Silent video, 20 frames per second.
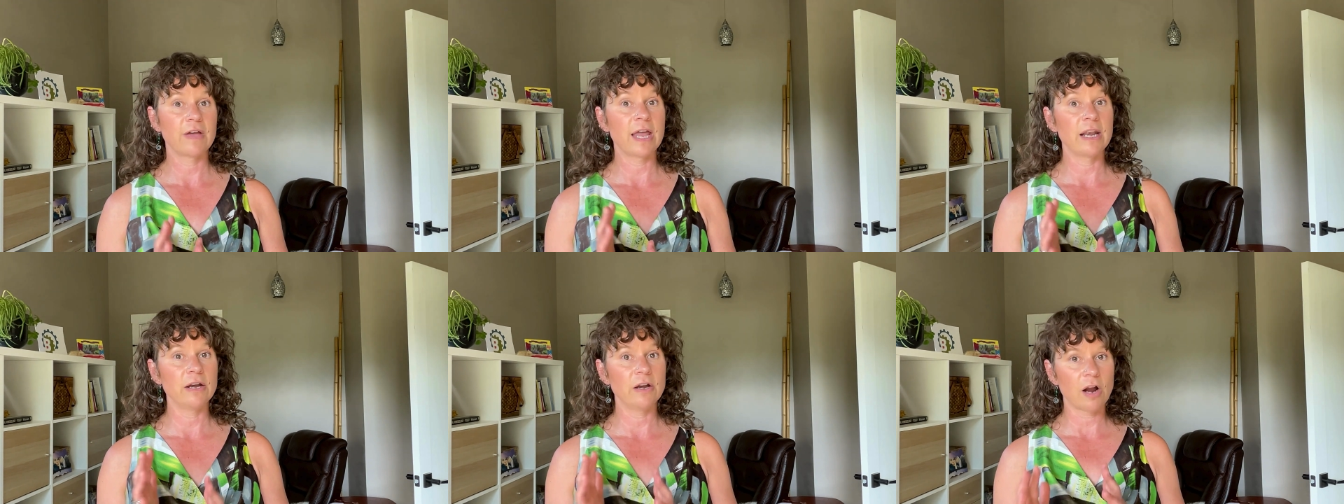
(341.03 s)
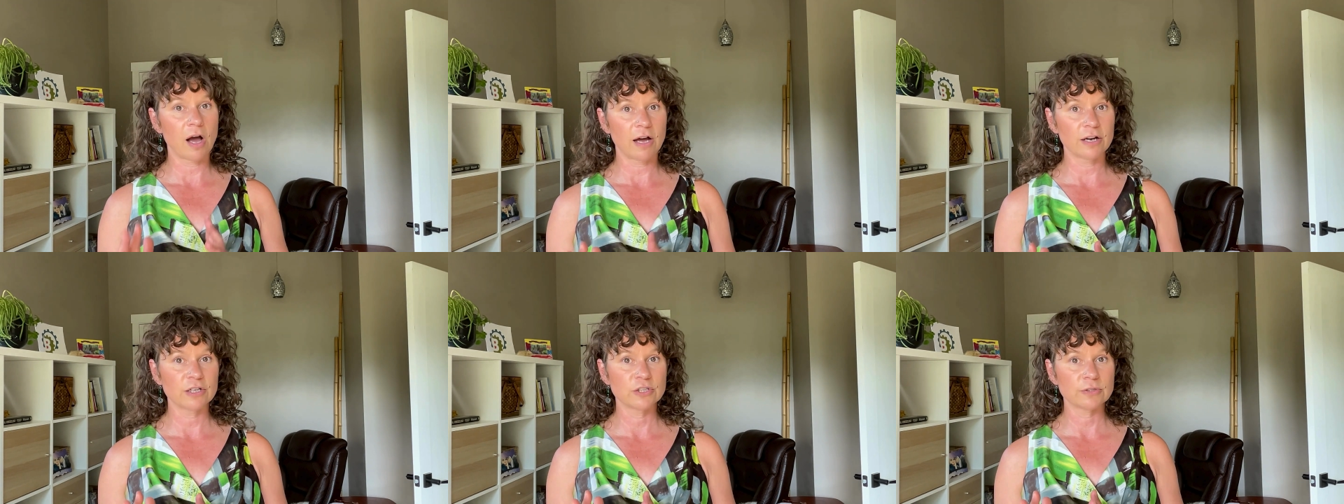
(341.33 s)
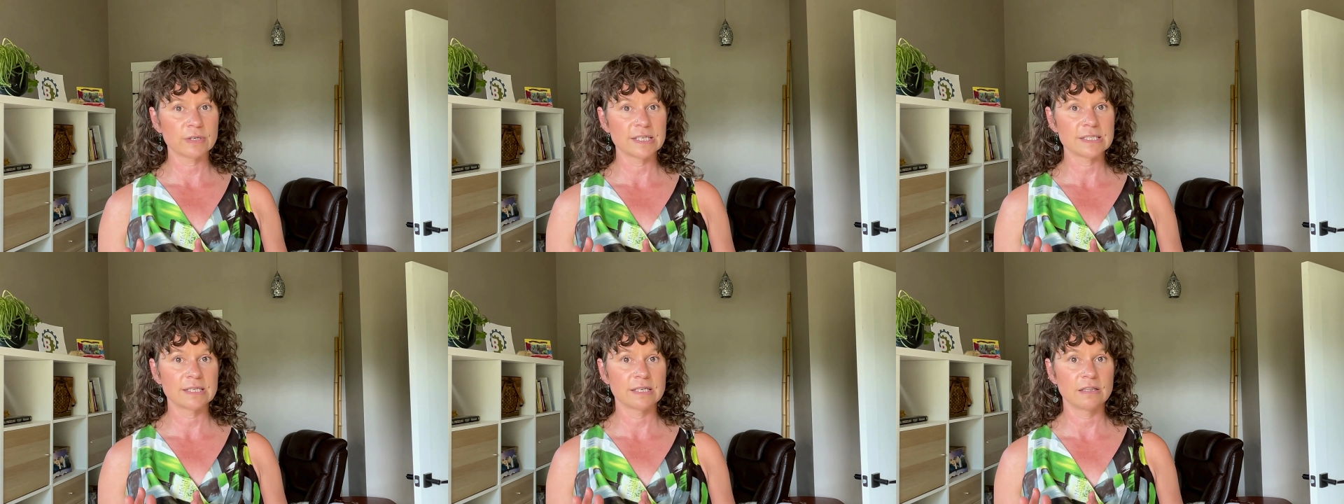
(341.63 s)
and not
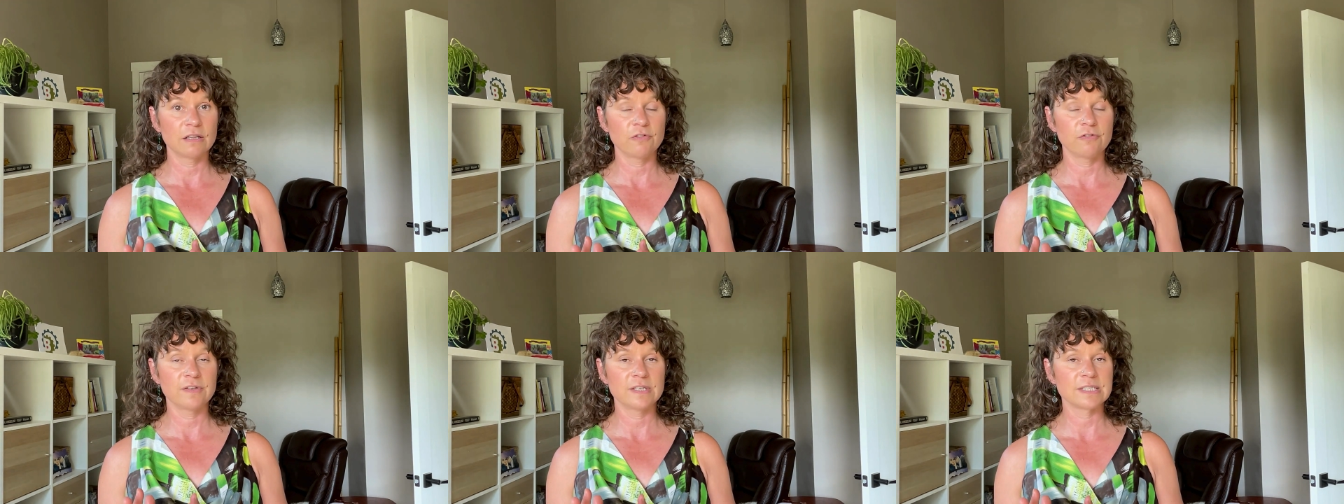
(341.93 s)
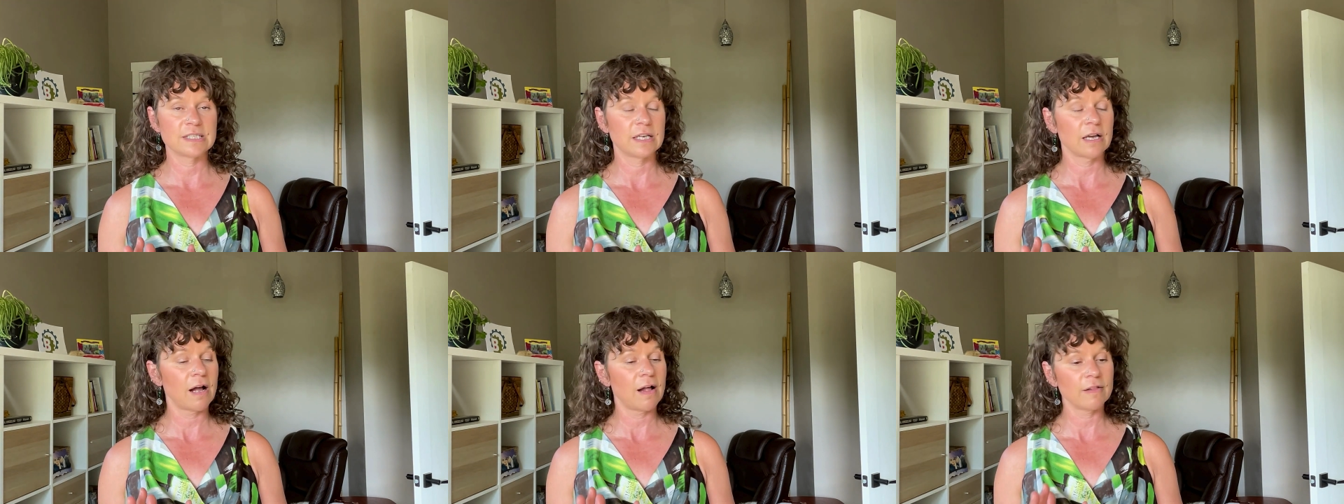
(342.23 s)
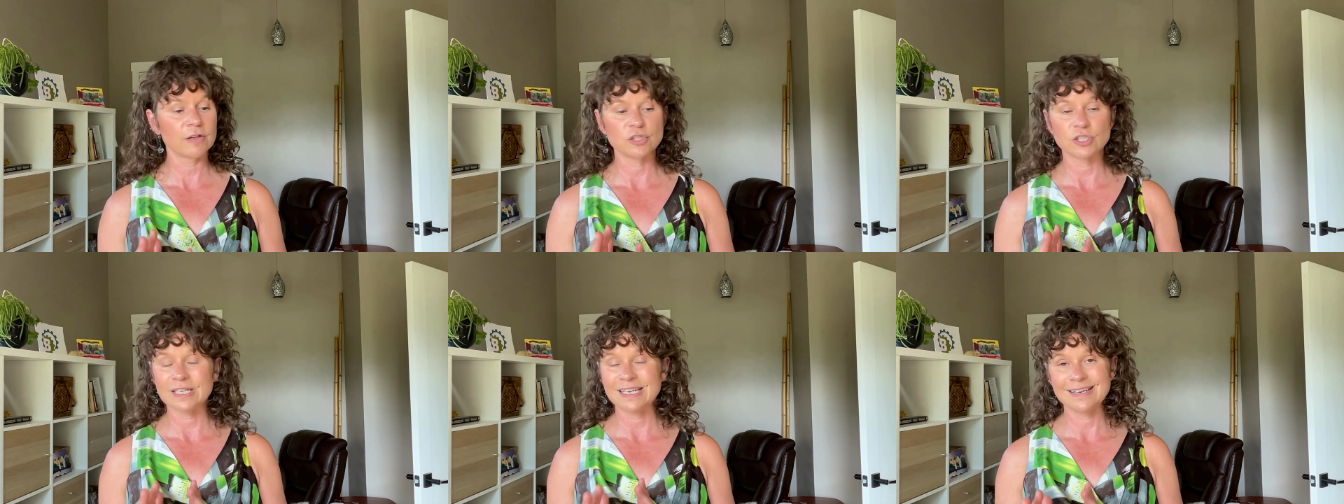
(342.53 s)
addressing the
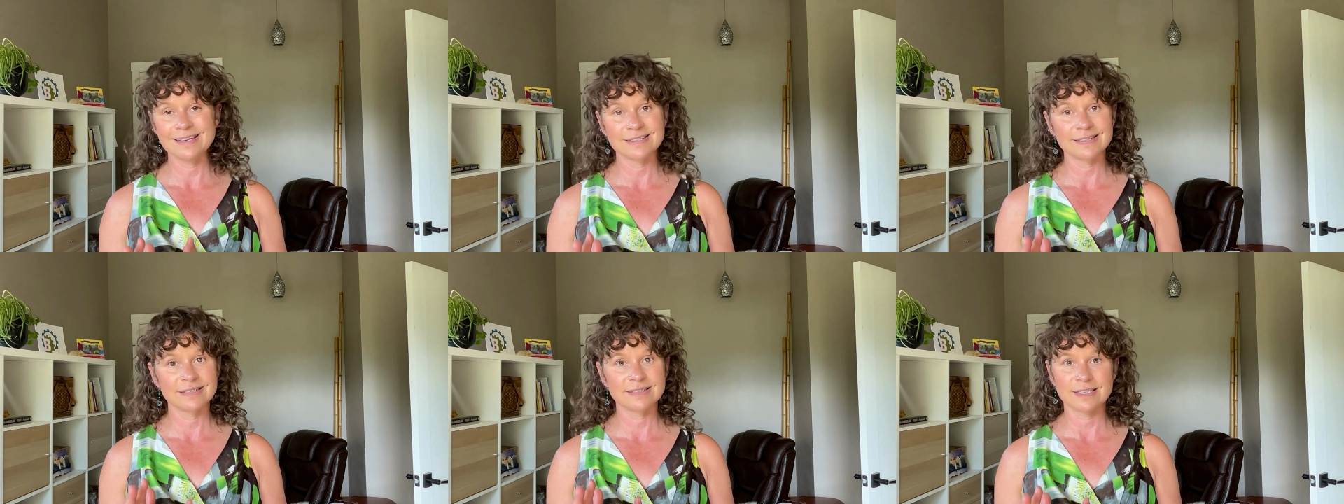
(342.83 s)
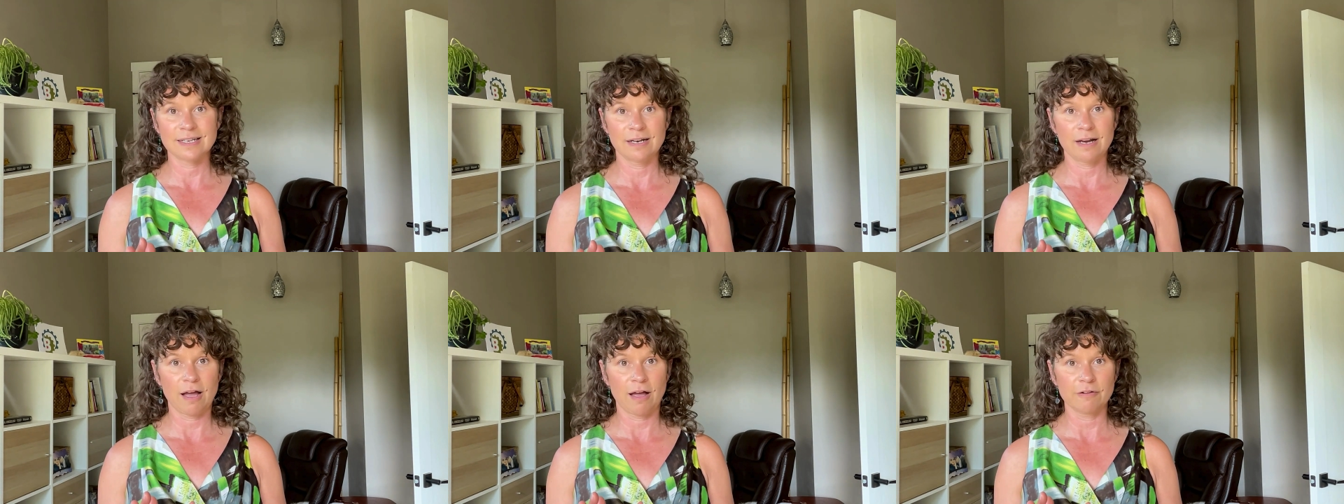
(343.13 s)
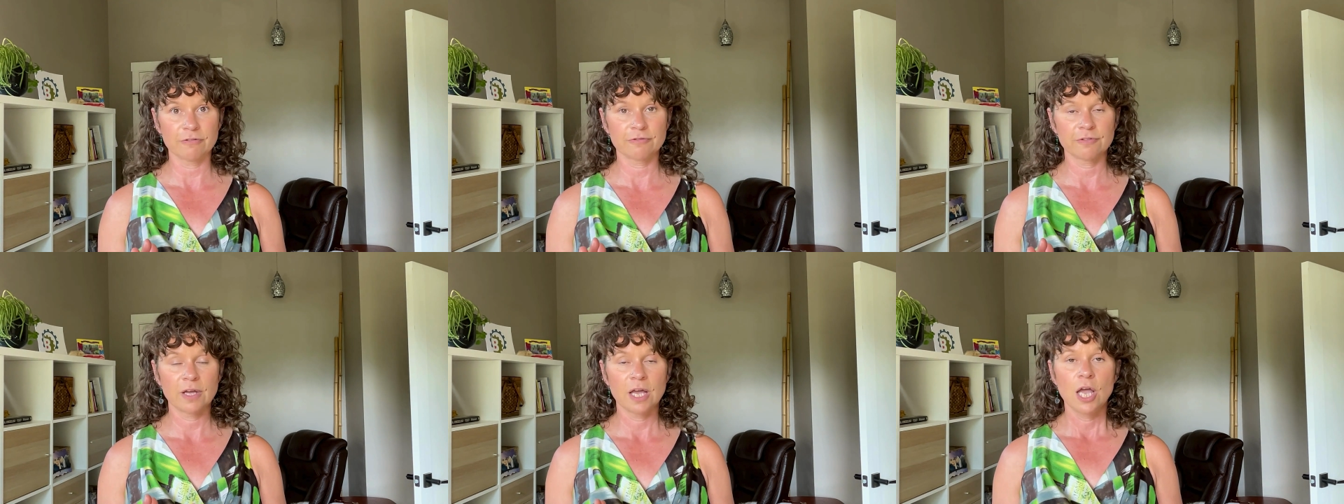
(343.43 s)
physiology isn't
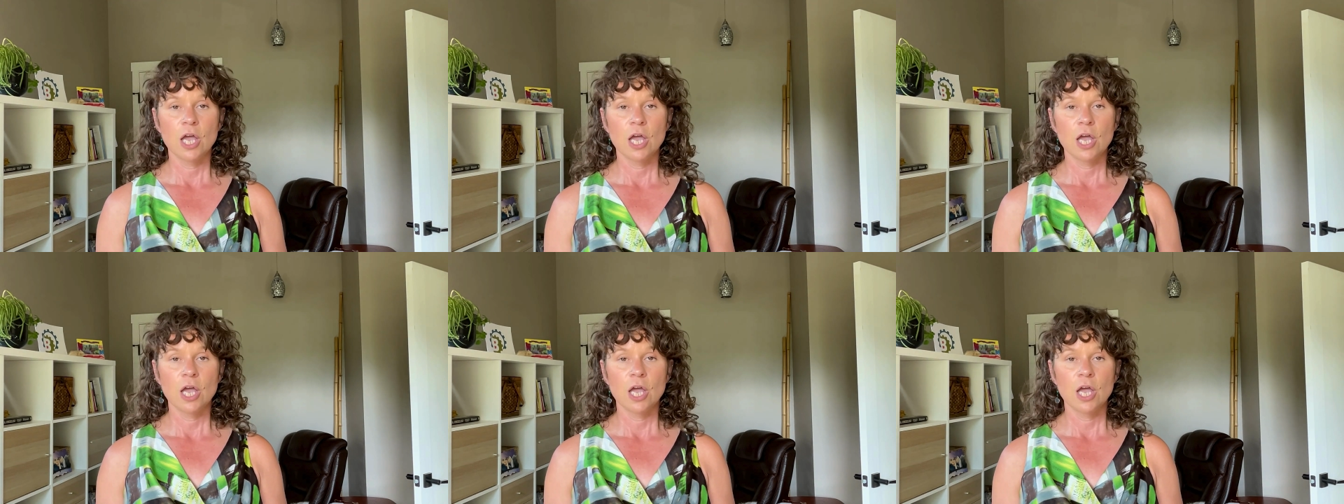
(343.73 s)
enough.